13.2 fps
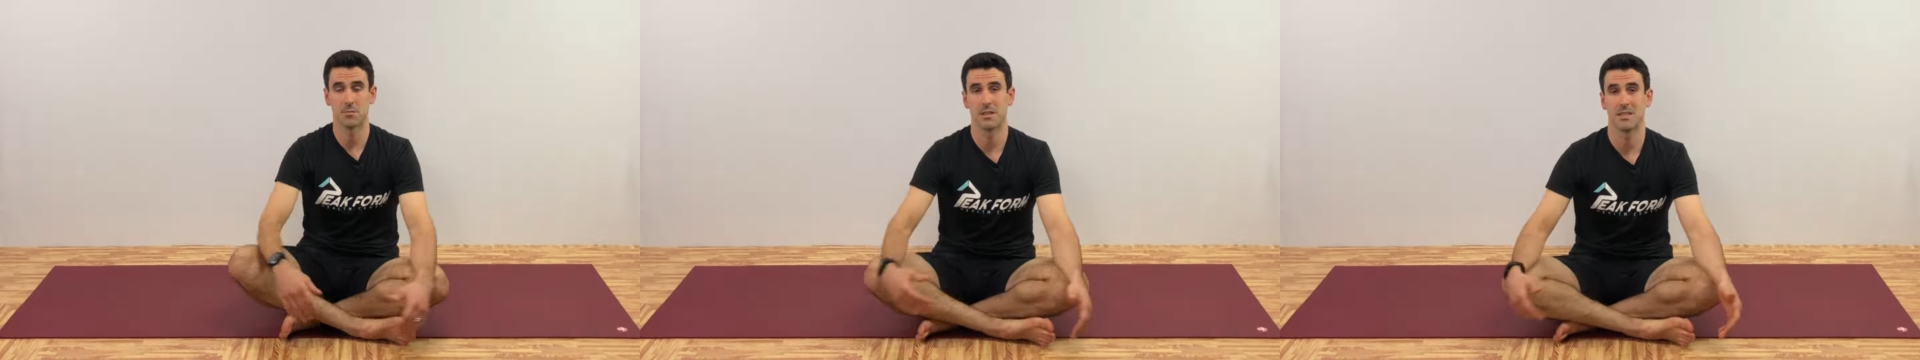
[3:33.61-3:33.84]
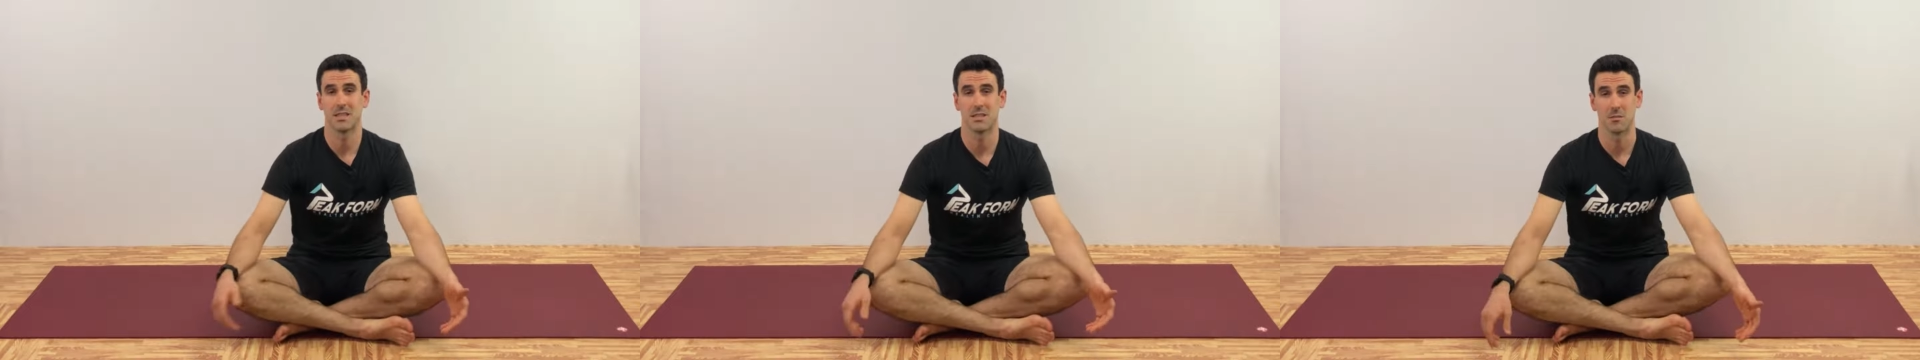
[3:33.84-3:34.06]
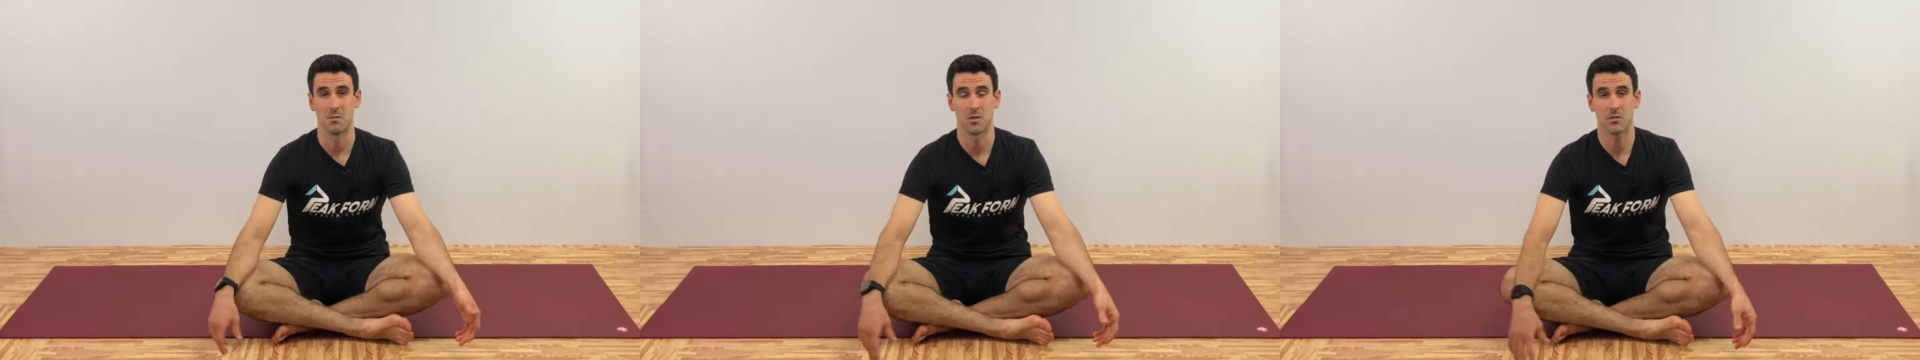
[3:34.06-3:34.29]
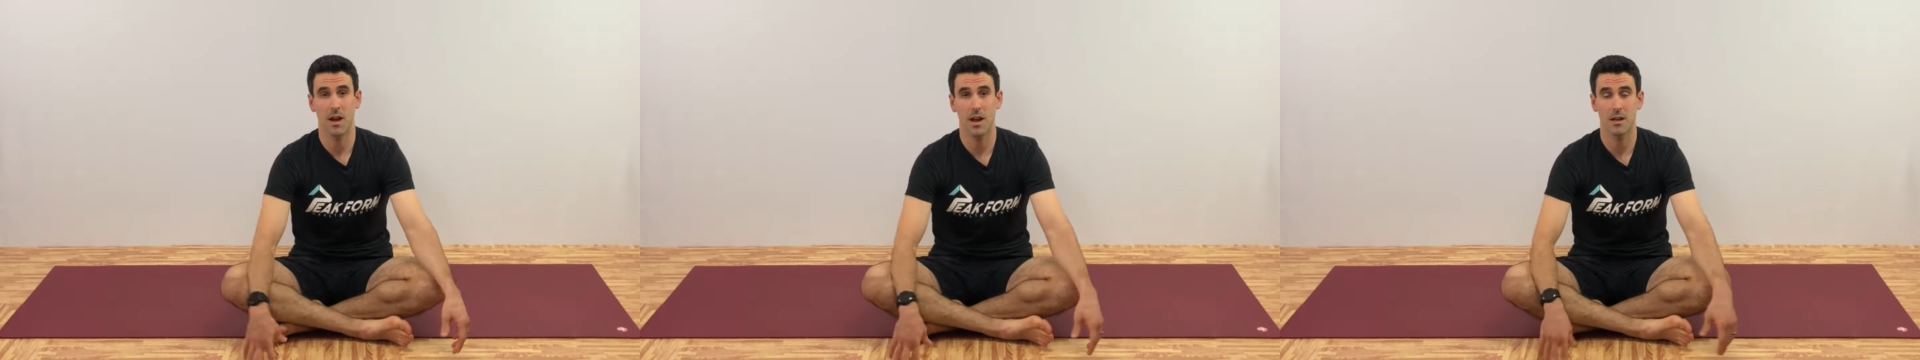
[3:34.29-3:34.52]
please hit
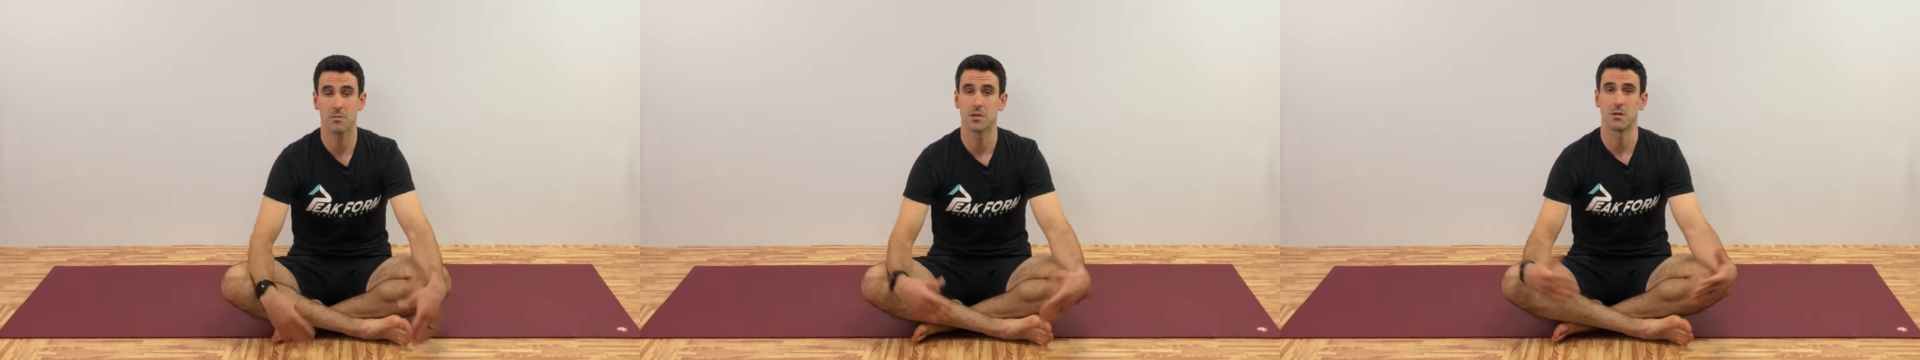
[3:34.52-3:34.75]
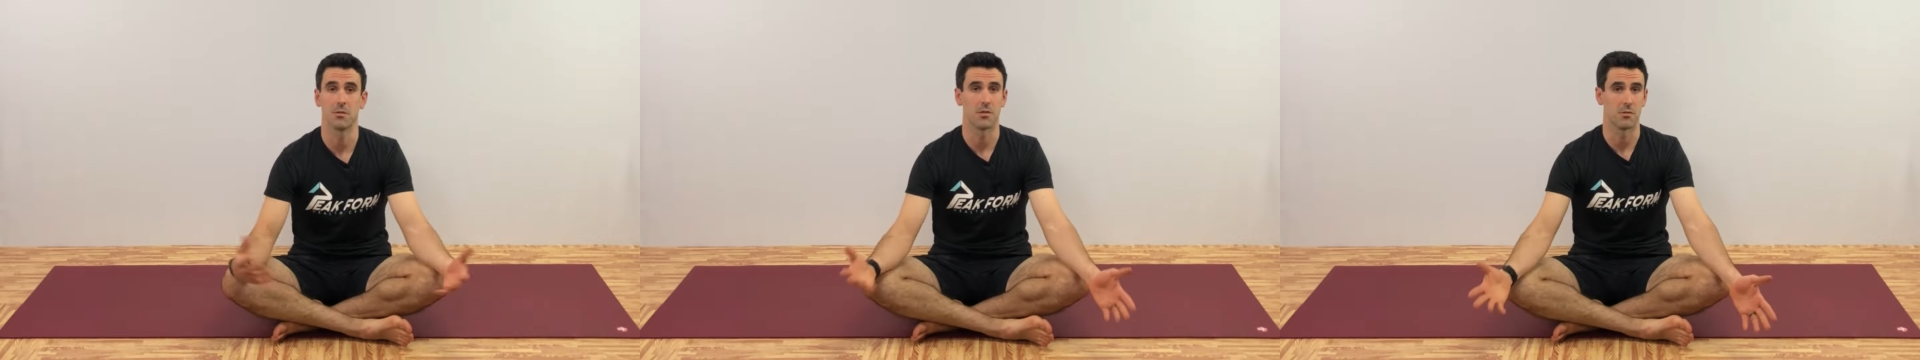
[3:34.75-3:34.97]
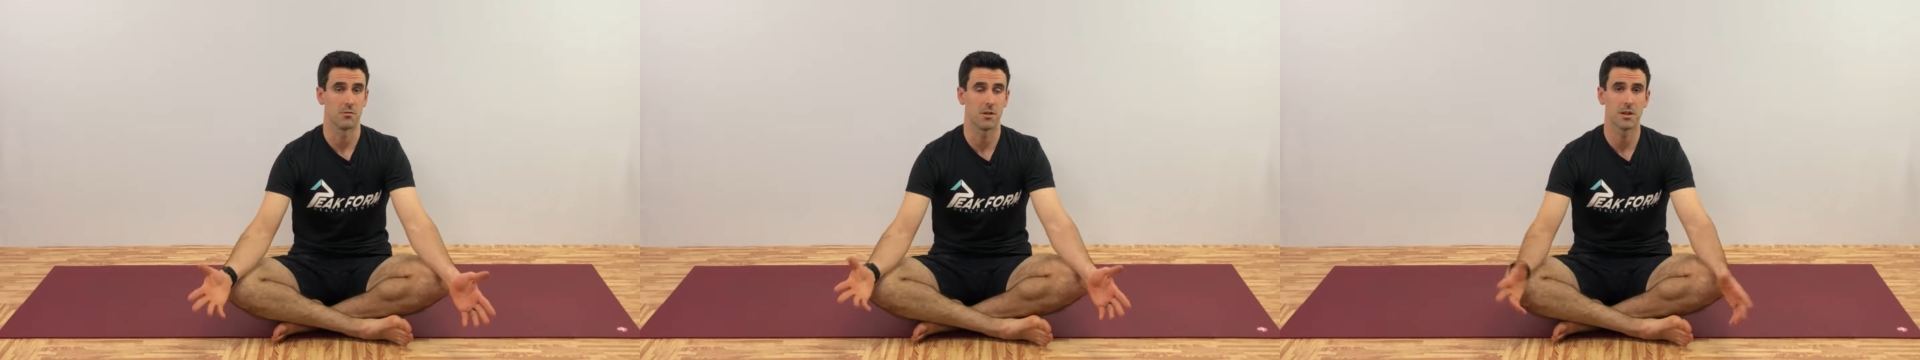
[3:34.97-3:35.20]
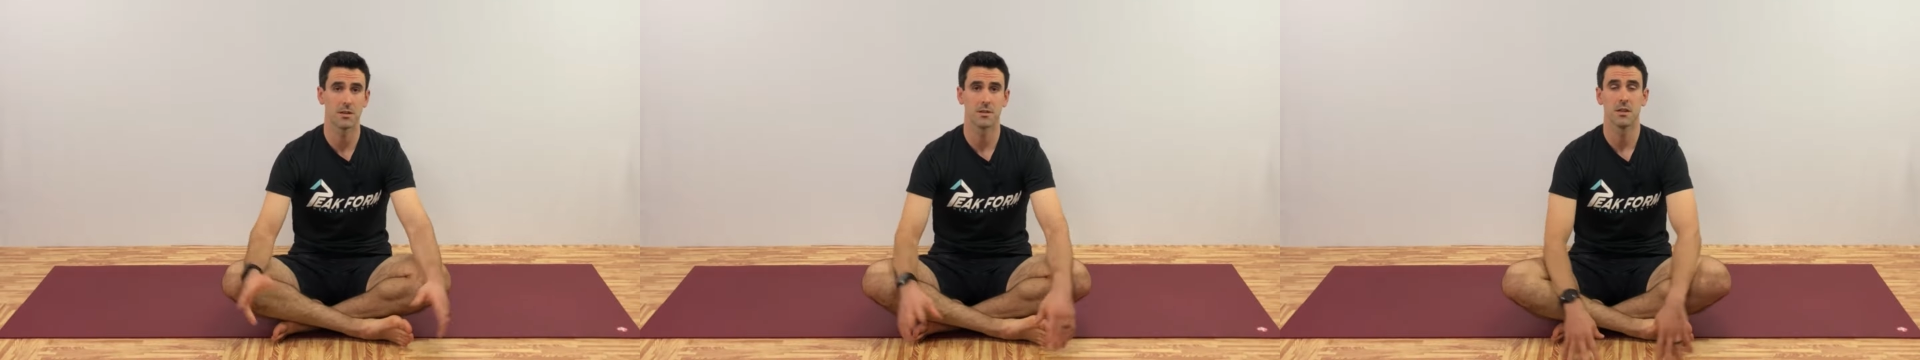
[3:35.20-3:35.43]
subscribe, share with your
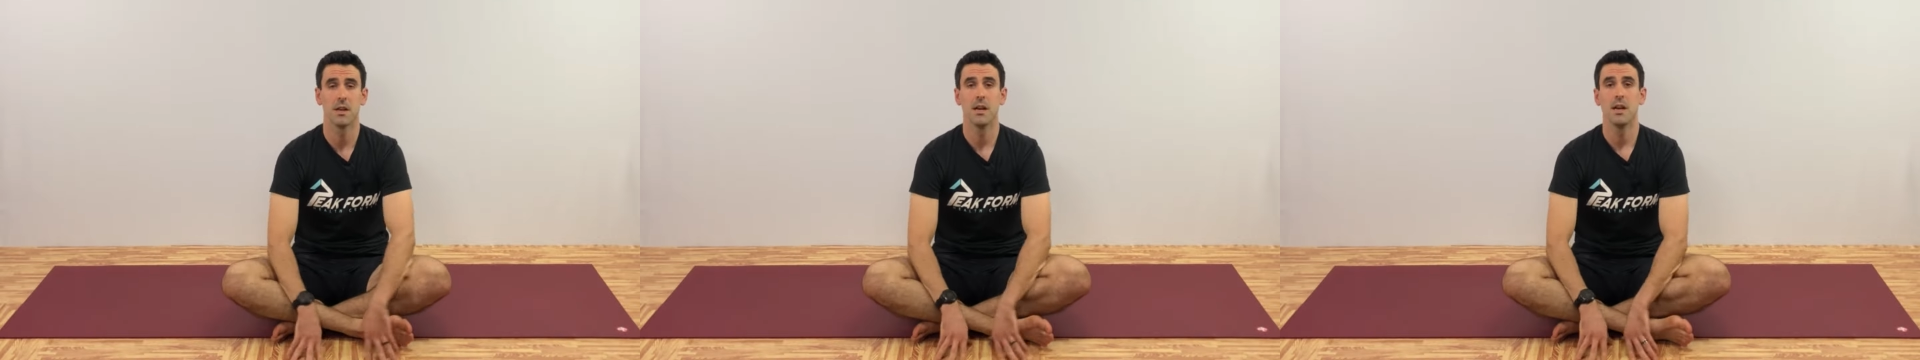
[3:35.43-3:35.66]
friends.